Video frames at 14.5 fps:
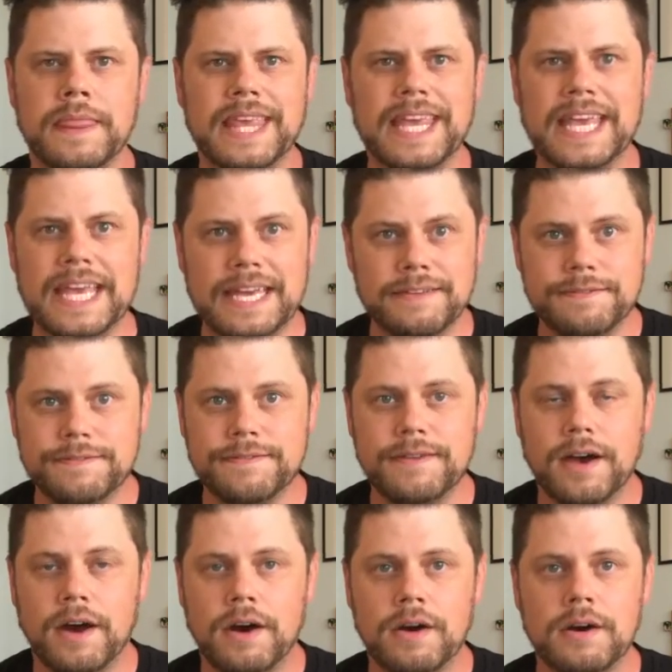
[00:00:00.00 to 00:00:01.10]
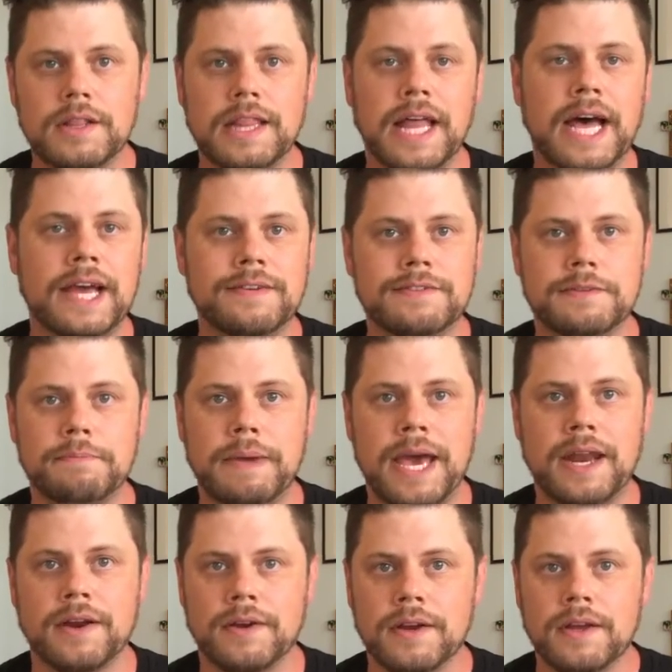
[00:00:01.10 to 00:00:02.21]
If all lives
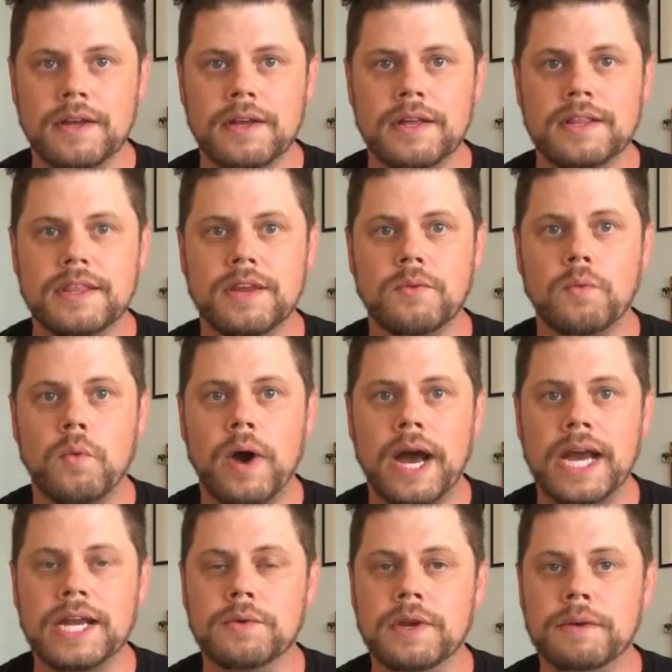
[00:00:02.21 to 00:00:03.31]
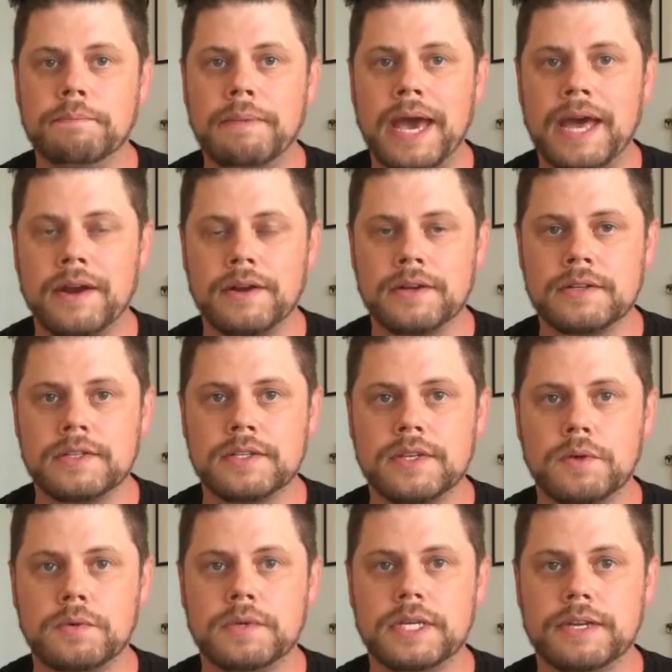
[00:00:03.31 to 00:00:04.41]
matter, then why do we matter
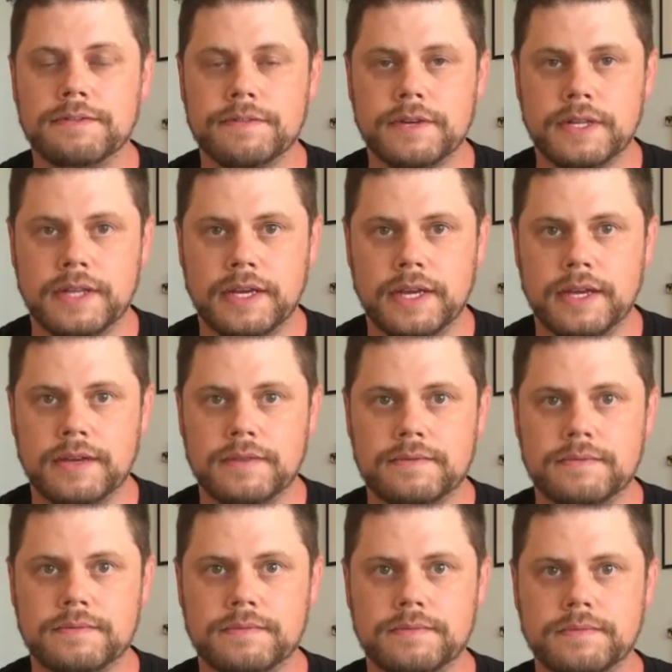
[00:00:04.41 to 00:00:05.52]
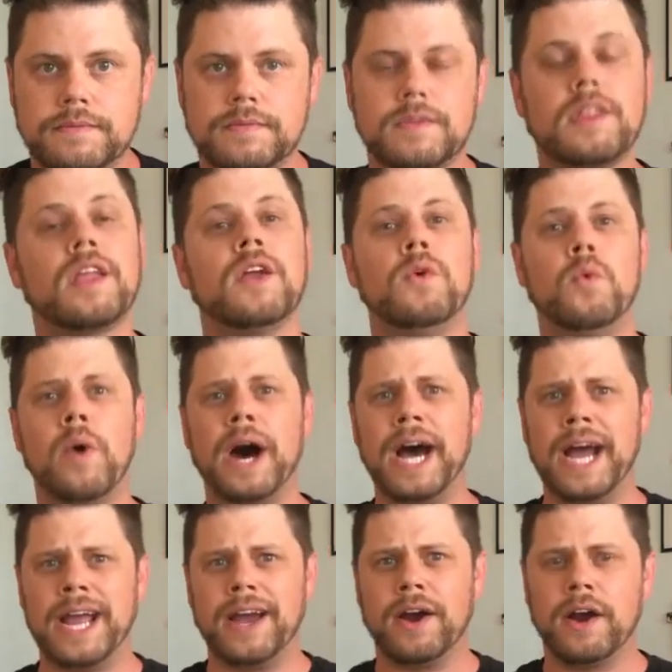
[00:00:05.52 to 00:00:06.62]
so differently?
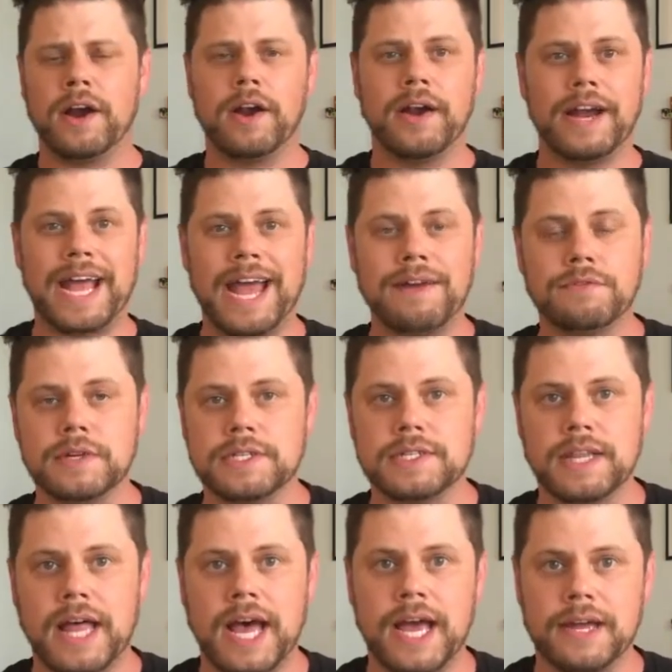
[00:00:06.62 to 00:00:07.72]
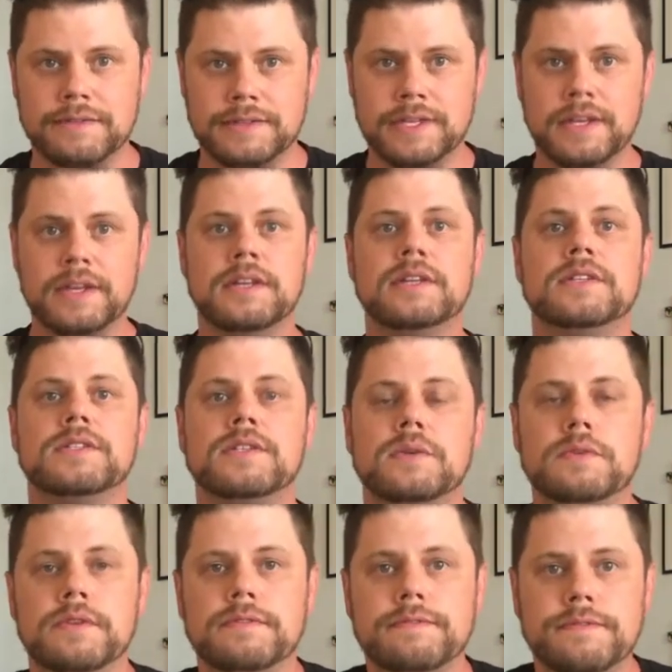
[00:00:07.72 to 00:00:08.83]
Why are our average lives
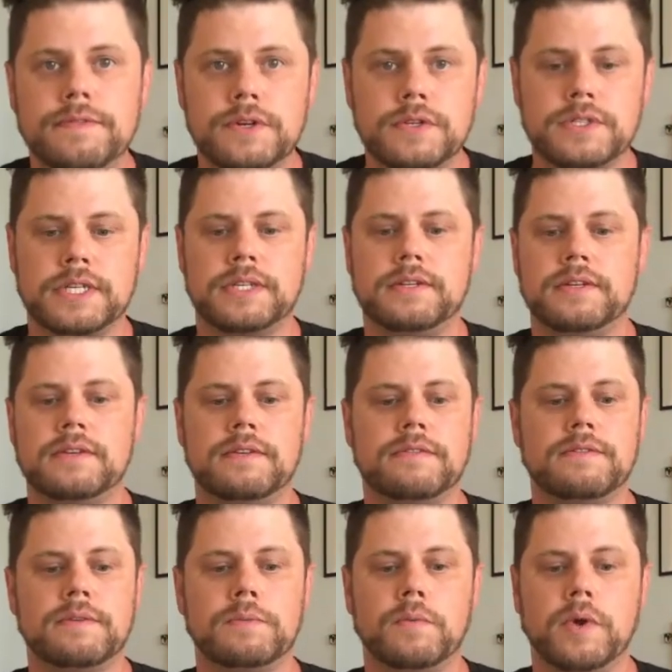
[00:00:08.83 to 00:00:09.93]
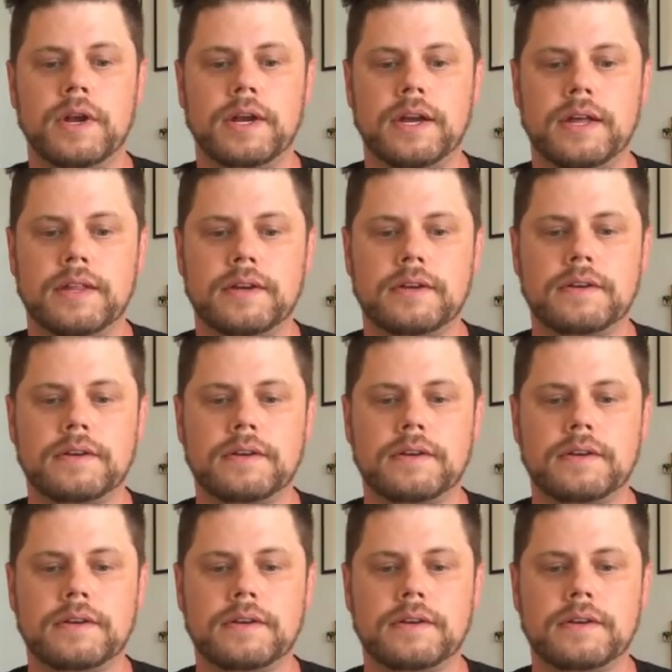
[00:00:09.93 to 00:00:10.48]
so divergent from one another?